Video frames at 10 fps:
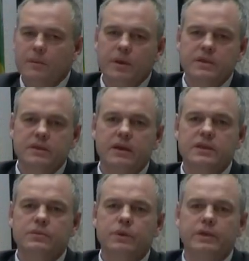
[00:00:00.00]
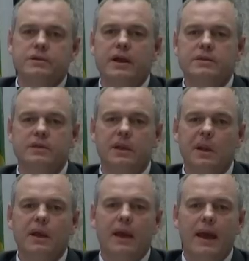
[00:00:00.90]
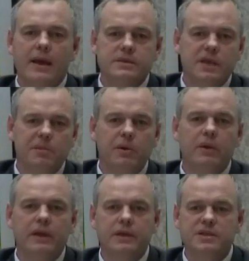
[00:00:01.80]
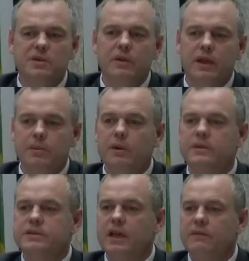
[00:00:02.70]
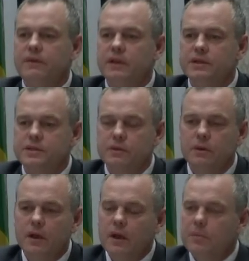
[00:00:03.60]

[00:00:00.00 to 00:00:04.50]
Because unless we address it as a community issue, a community safety issue,